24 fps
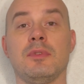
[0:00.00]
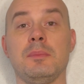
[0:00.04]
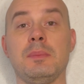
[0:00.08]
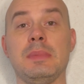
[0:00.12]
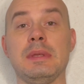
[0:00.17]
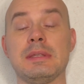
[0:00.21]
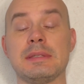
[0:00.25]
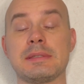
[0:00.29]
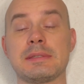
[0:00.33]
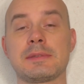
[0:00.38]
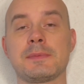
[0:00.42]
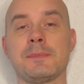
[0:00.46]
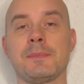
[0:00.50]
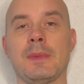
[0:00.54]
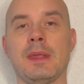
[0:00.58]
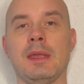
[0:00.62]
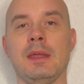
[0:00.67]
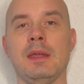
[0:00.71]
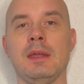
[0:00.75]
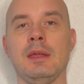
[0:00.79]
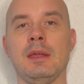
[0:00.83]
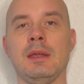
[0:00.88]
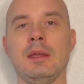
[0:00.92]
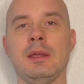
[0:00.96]
beans.
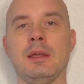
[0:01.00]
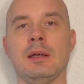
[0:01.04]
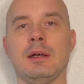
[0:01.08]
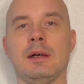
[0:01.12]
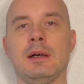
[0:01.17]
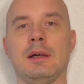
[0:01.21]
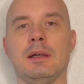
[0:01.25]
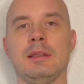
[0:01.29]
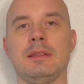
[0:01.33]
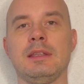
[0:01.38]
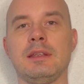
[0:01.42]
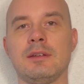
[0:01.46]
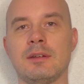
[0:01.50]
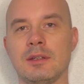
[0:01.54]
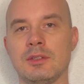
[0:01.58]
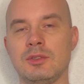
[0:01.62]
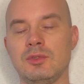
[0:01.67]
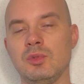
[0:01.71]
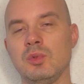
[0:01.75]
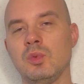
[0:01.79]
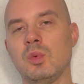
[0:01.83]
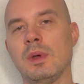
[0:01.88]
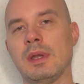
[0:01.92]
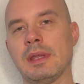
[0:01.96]
There are
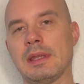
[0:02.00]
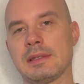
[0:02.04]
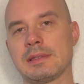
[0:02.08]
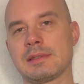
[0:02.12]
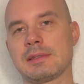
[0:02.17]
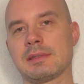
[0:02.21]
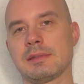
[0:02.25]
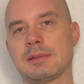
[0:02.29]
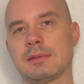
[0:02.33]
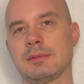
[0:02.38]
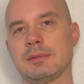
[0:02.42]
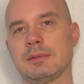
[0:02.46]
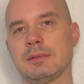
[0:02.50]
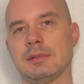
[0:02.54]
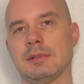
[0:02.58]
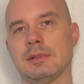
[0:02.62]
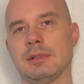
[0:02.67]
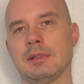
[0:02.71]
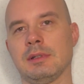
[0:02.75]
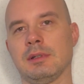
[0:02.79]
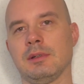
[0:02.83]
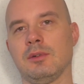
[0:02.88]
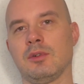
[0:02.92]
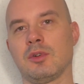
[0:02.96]
two ways,
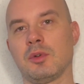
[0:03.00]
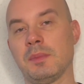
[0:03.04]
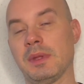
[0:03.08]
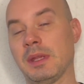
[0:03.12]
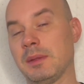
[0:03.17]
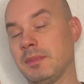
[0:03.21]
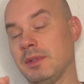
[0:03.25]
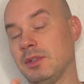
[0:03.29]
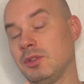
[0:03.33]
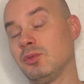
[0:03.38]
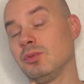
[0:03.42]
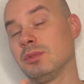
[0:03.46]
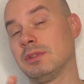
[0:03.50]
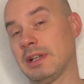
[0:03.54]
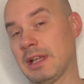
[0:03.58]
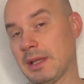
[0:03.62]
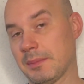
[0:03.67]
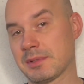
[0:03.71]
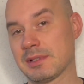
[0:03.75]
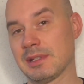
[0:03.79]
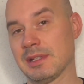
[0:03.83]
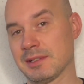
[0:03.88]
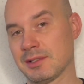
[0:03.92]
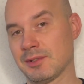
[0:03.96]
or maybe two
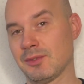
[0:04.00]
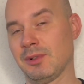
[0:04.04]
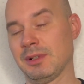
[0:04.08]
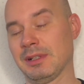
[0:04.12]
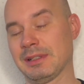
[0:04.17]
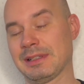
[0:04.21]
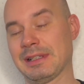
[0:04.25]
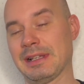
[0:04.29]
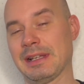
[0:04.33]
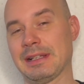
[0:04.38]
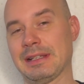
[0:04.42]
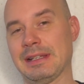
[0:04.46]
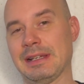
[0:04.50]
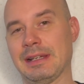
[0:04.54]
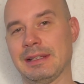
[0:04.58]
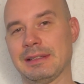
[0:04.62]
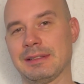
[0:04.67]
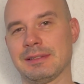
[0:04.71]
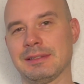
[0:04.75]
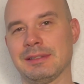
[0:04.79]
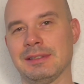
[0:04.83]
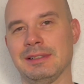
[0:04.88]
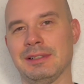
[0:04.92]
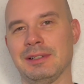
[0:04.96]
types, let's call it like that,
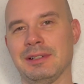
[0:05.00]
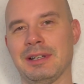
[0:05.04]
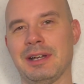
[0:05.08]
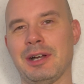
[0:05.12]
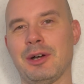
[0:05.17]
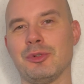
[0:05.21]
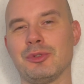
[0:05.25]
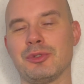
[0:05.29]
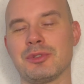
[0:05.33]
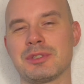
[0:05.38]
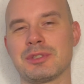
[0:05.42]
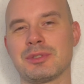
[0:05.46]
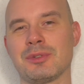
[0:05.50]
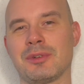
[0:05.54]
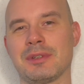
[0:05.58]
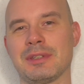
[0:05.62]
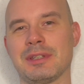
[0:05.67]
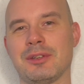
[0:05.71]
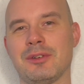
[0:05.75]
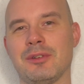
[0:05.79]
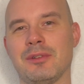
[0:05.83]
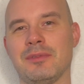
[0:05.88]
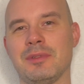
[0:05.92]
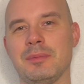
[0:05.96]
how to store the
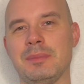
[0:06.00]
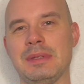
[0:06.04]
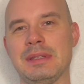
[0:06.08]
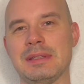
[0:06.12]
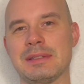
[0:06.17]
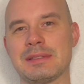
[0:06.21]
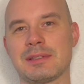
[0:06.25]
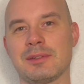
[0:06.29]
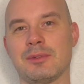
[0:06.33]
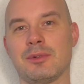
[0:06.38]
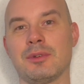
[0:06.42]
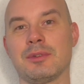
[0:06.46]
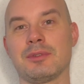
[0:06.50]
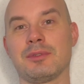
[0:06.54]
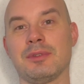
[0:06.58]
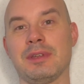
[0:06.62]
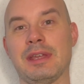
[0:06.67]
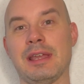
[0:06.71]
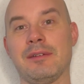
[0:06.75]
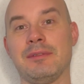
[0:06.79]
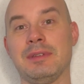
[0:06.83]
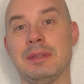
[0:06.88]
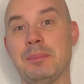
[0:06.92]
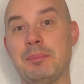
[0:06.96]
coffee beans or to
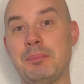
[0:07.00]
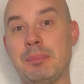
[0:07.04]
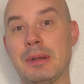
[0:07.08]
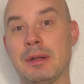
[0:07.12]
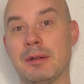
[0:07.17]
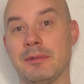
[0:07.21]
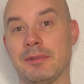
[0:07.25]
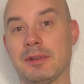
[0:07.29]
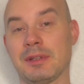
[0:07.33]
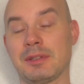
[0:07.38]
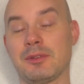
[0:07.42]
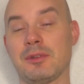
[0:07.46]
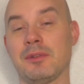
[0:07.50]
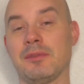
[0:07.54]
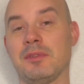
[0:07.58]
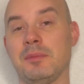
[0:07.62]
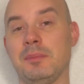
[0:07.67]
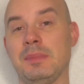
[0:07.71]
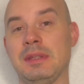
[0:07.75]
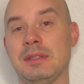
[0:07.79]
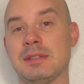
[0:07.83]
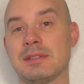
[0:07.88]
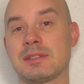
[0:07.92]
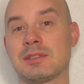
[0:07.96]
have the perfect coffee
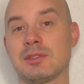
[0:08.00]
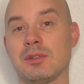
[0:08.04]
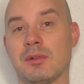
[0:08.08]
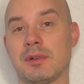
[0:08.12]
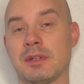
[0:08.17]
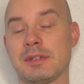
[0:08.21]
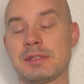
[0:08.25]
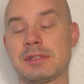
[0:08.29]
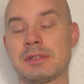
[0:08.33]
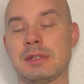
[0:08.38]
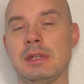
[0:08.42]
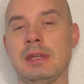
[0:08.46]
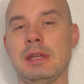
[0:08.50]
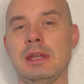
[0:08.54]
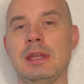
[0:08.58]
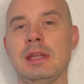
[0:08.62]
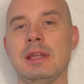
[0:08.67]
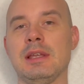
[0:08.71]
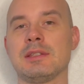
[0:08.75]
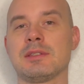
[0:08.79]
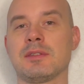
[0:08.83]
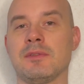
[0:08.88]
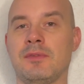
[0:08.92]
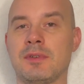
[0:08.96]
bean storage.
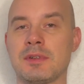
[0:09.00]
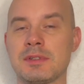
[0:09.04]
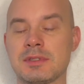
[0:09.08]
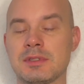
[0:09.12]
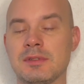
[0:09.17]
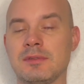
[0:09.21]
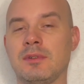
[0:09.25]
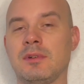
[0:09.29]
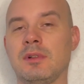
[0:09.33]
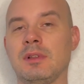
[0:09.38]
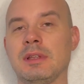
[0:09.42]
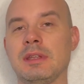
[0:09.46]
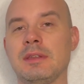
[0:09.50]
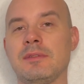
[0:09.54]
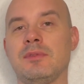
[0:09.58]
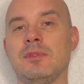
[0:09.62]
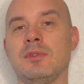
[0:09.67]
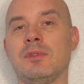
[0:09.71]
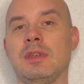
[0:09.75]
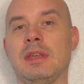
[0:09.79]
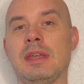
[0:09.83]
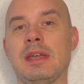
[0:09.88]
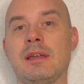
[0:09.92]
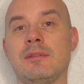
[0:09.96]
So first of all, if
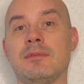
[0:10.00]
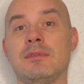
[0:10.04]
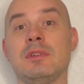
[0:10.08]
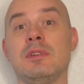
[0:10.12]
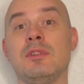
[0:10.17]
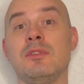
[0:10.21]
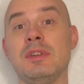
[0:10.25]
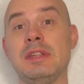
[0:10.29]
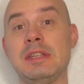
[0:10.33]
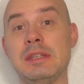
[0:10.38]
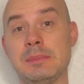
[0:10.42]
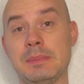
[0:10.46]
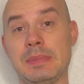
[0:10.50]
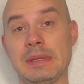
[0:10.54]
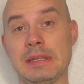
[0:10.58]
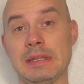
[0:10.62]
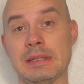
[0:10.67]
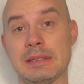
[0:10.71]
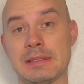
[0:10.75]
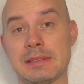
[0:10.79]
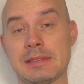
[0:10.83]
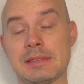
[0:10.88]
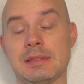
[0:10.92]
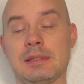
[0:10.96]
you have green
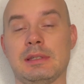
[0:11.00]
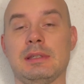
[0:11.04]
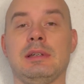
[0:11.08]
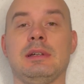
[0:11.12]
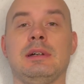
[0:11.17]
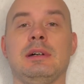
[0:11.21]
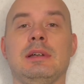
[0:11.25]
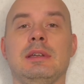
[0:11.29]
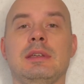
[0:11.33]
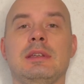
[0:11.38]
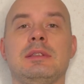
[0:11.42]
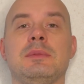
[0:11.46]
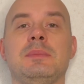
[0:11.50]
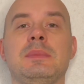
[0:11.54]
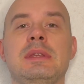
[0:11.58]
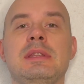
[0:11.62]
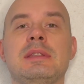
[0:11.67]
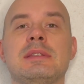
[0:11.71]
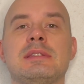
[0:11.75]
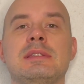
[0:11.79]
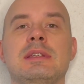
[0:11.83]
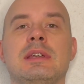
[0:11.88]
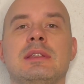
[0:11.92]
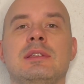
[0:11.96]
beans, it
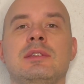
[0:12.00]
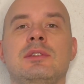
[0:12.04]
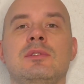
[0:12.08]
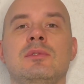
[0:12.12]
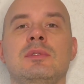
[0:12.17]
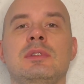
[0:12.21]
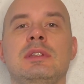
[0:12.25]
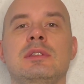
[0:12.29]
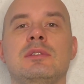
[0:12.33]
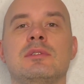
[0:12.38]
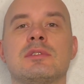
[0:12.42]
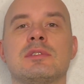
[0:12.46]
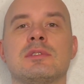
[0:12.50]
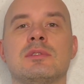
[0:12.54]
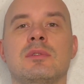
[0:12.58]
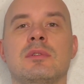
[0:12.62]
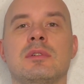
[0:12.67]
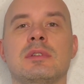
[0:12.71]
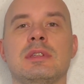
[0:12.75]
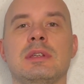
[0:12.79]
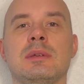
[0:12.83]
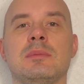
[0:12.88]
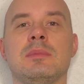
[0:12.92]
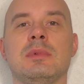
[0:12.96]
means that you need to store
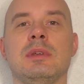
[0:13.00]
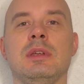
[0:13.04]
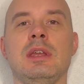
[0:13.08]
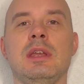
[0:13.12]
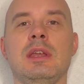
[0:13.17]
them